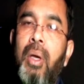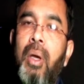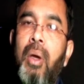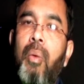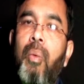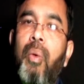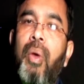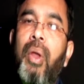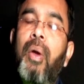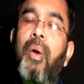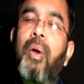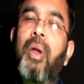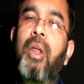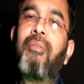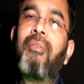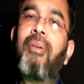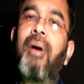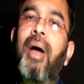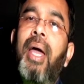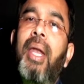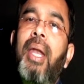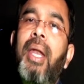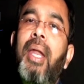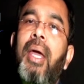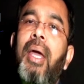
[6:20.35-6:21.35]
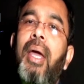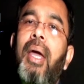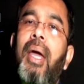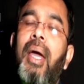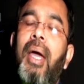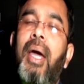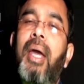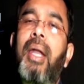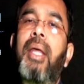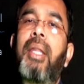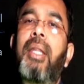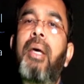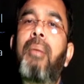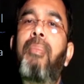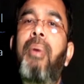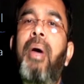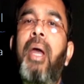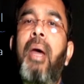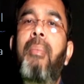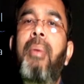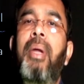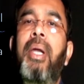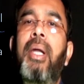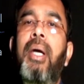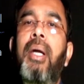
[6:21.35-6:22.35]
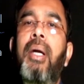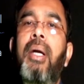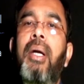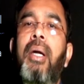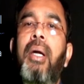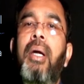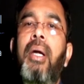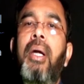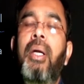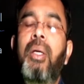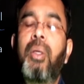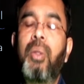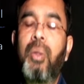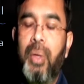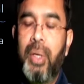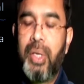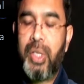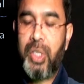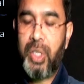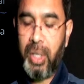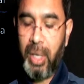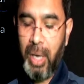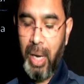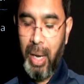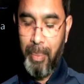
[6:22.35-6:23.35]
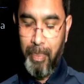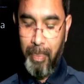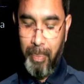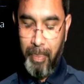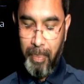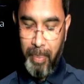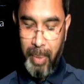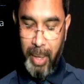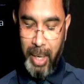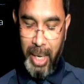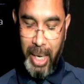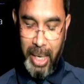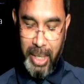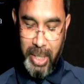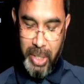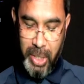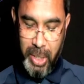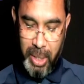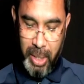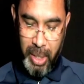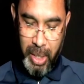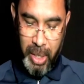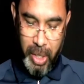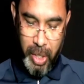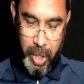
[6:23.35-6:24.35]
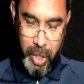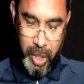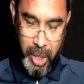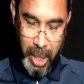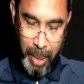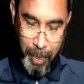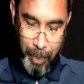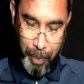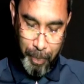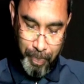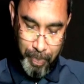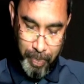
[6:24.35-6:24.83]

we need to define another parameter to describe its shape.